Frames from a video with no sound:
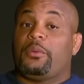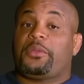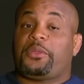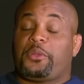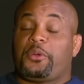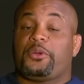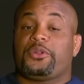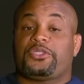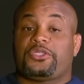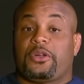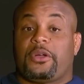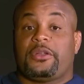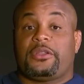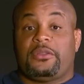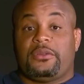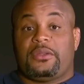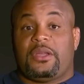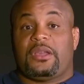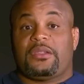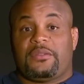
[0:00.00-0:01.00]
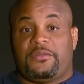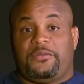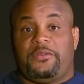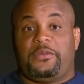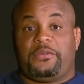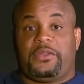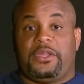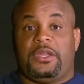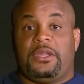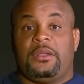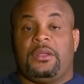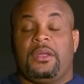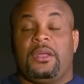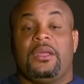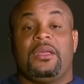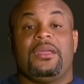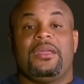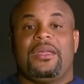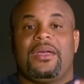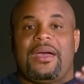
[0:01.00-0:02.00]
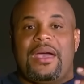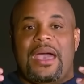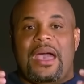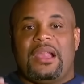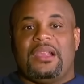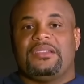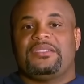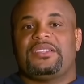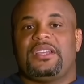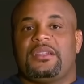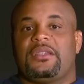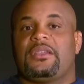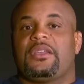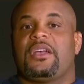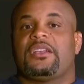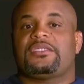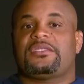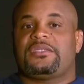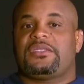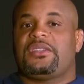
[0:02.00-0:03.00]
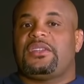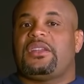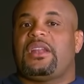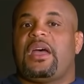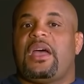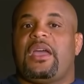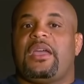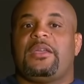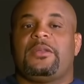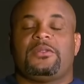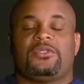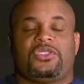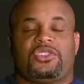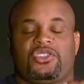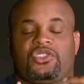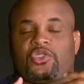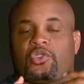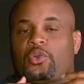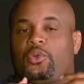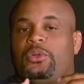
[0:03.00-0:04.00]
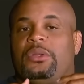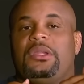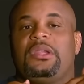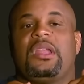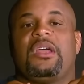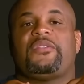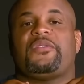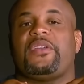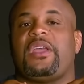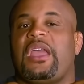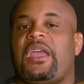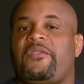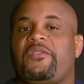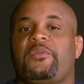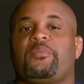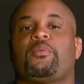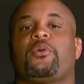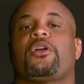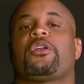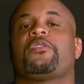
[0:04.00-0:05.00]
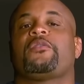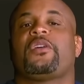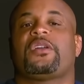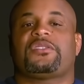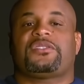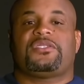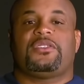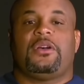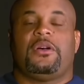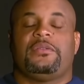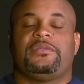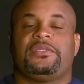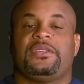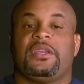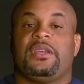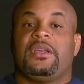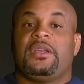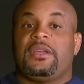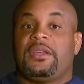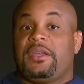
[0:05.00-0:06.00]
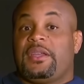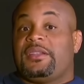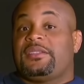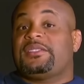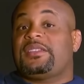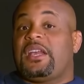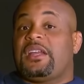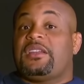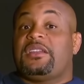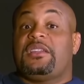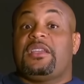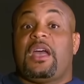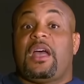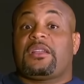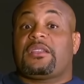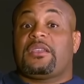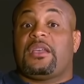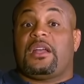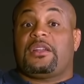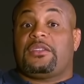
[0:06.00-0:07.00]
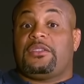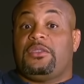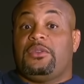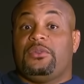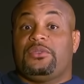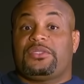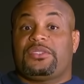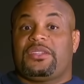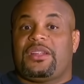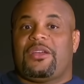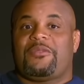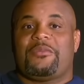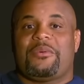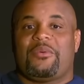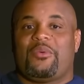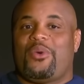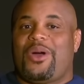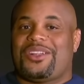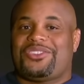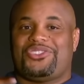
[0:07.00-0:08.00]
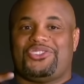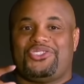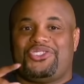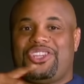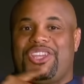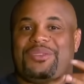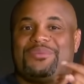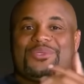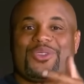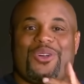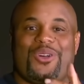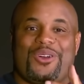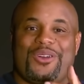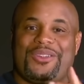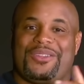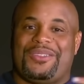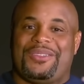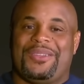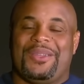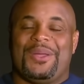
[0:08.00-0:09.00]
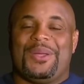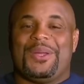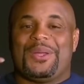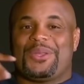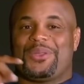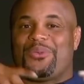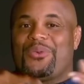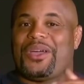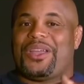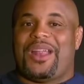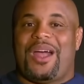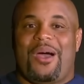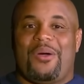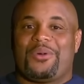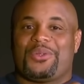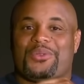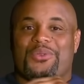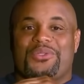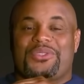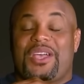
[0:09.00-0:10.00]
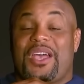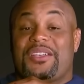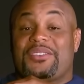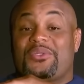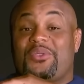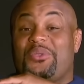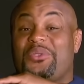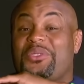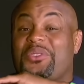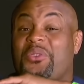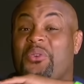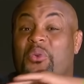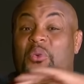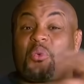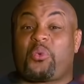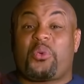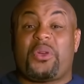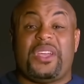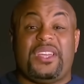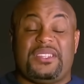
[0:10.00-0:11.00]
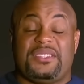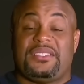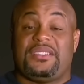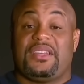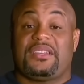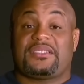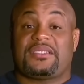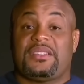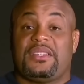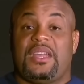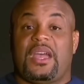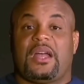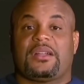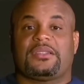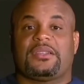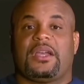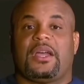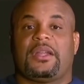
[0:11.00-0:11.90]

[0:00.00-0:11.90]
3rd, sorry, 2015, Alexander Gustafsson and I just truly left every part of ourselves inside of the octagon in Houston. I remember watching James Harden, Dwight Howard, those guys going crazy next to the octagon.